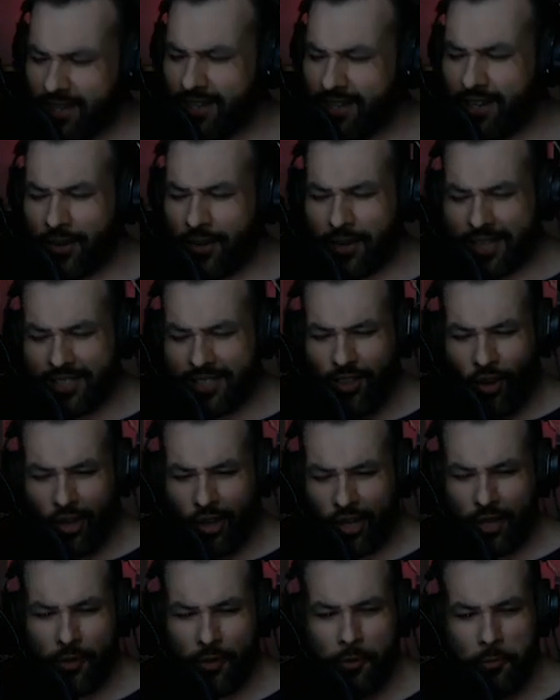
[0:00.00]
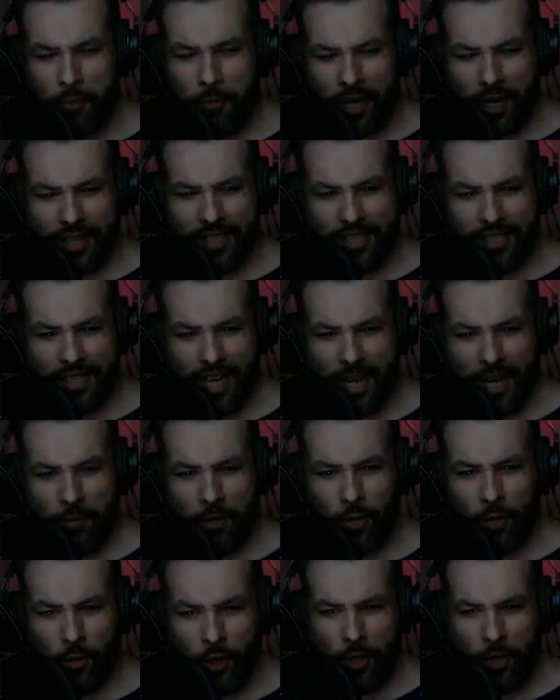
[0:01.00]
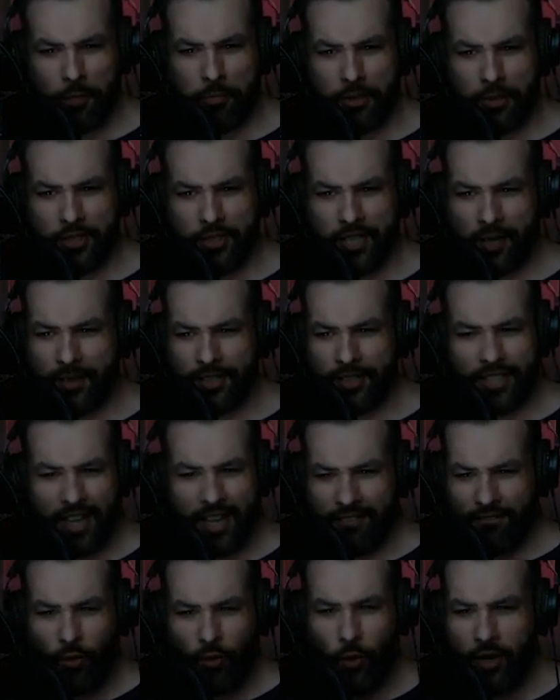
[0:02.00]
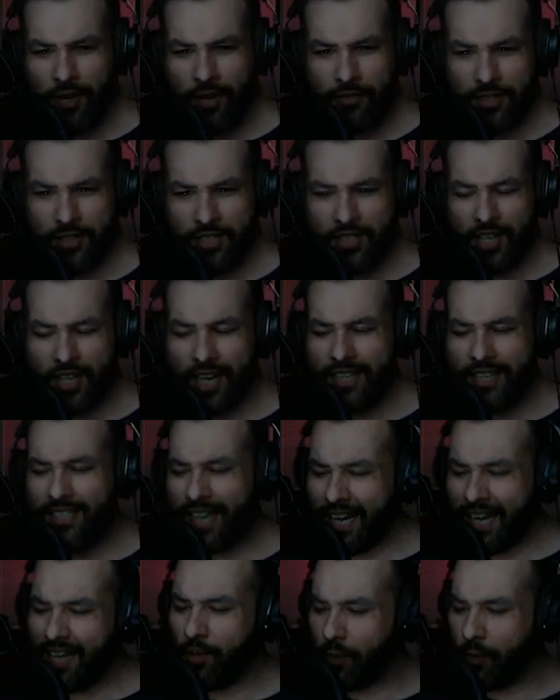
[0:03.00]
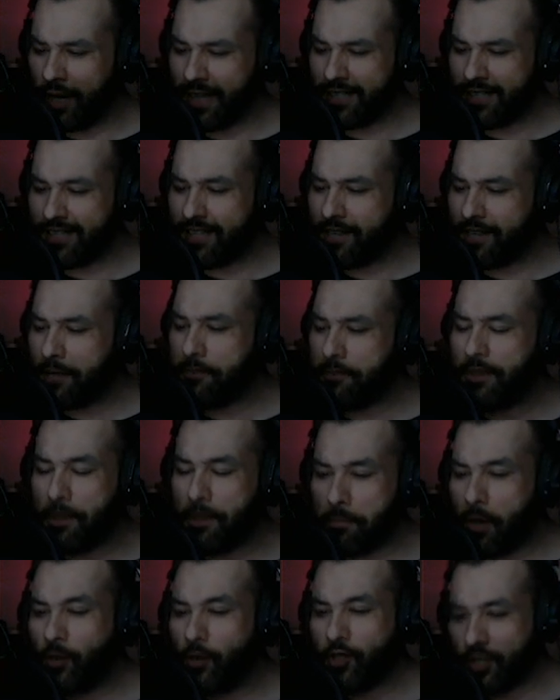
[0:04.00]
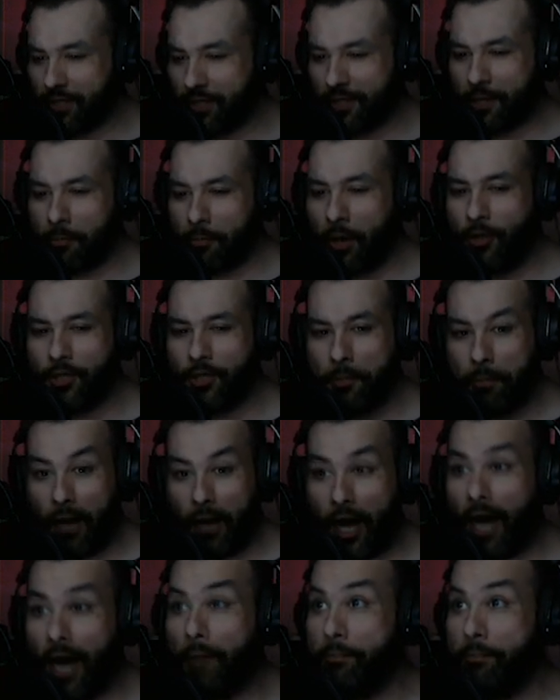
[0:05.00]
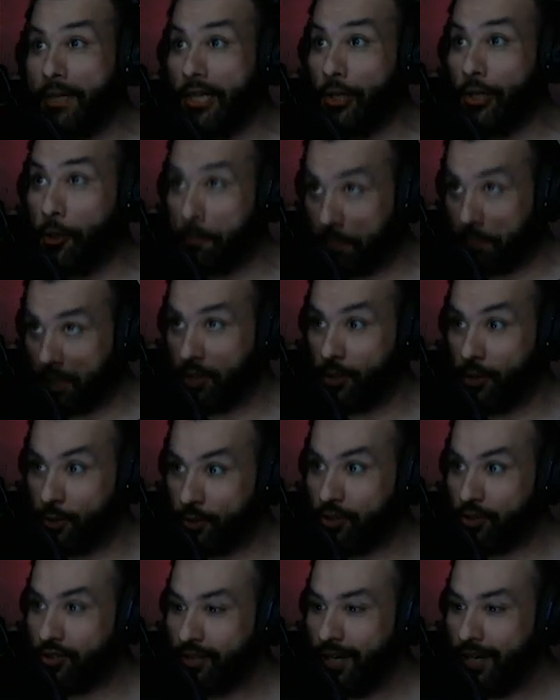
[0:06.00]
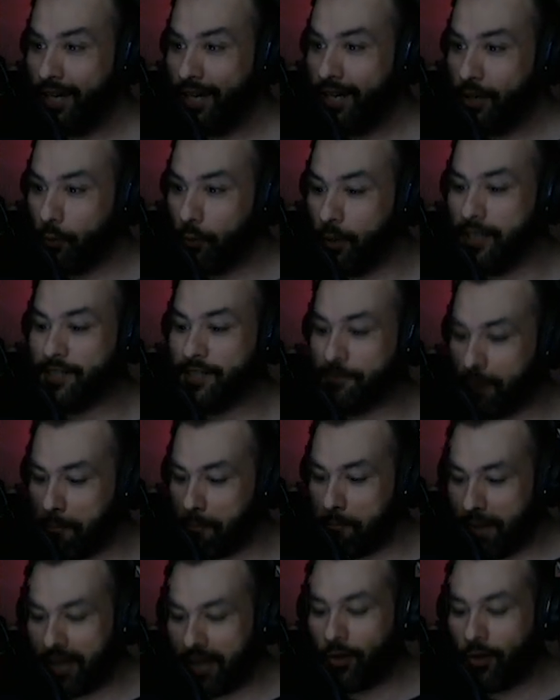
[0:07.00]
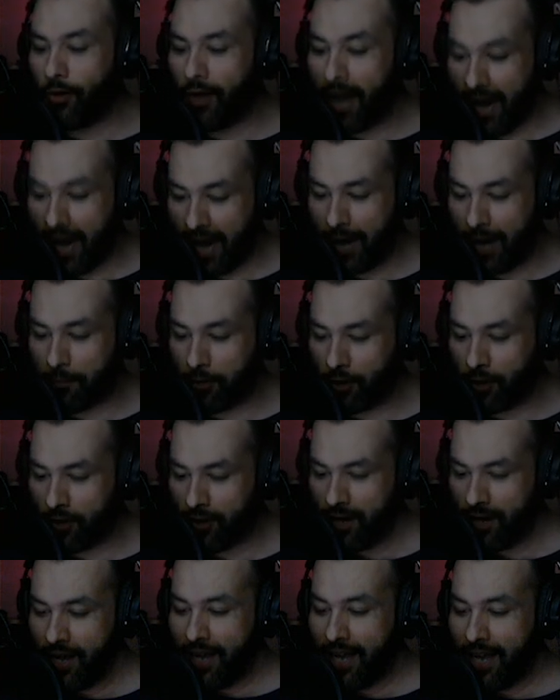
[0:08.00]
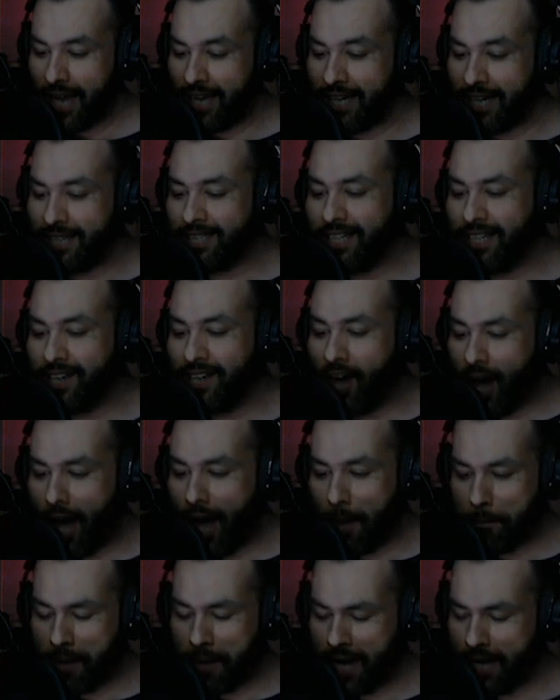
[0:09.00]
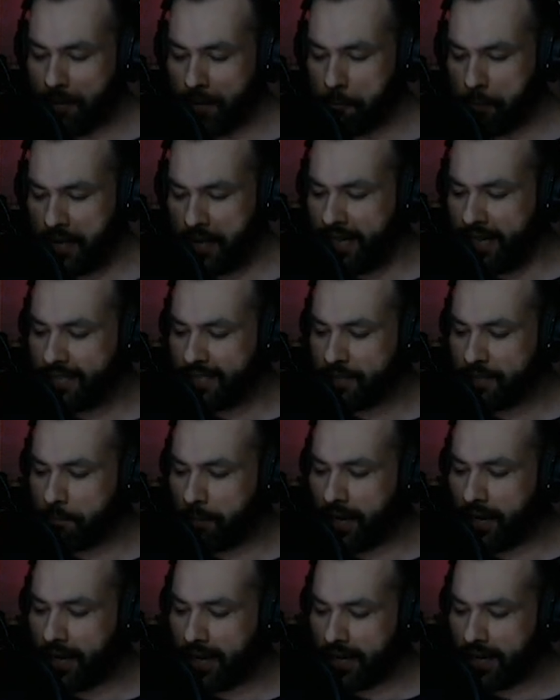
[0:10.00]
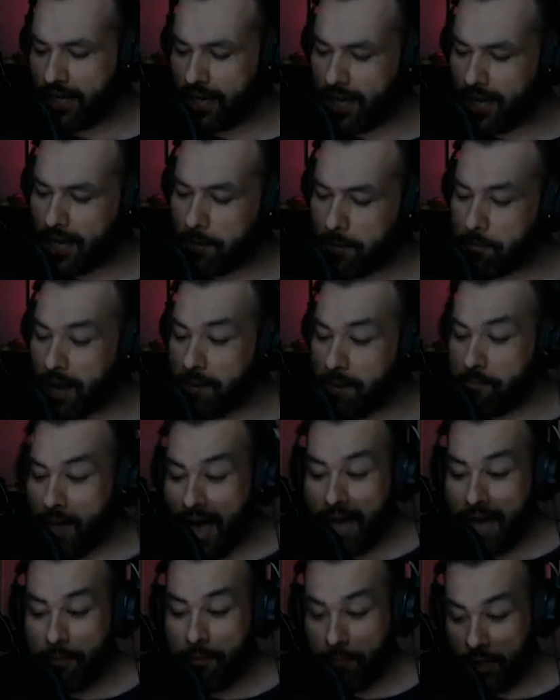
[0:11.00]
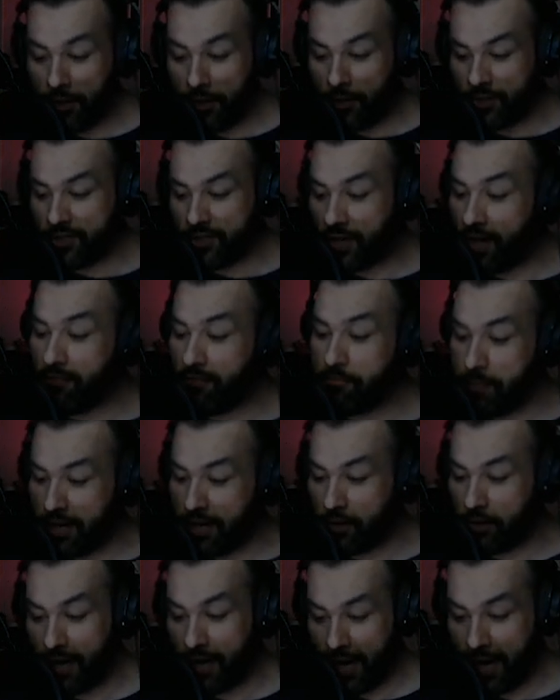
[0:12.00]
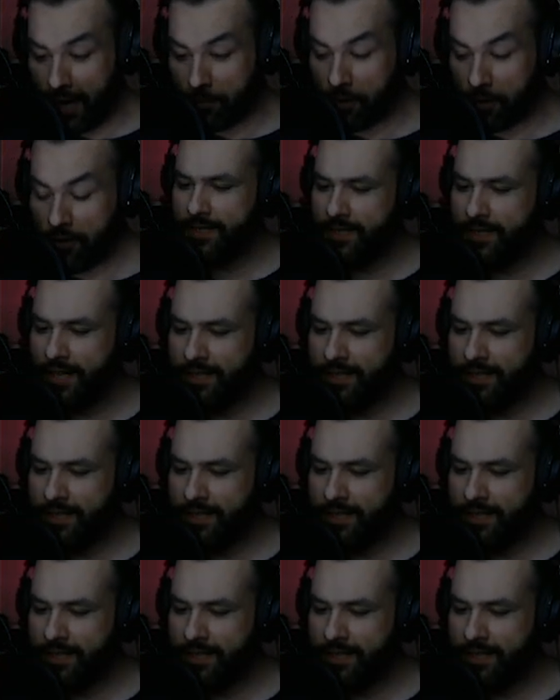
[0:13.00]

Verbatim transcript: You know, it's all owned by the same group or something. There's like four different sites. Anyways, the, the, most, the most popular post was from Metal Hammer and it's an op-ed piece by uh, by Matt Mills of Metal Hammer.